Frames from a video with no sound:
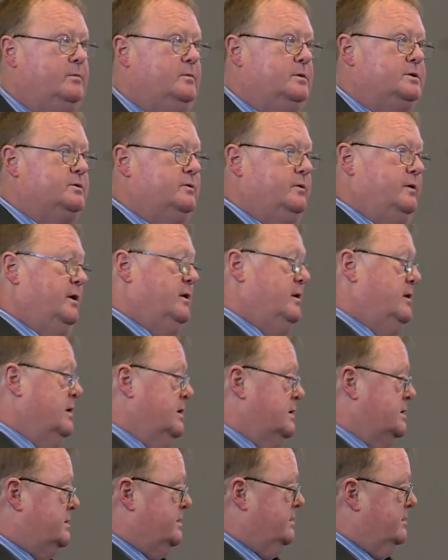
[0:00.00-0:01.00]
was
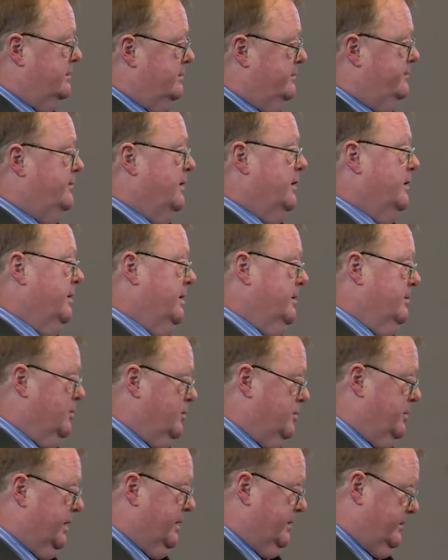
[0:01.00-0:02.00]
organised the following
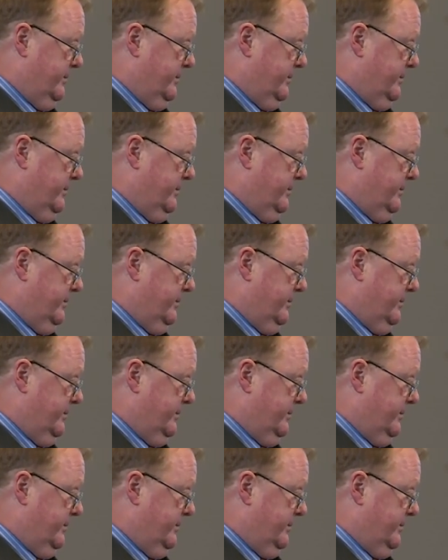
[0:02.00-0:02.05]
morning.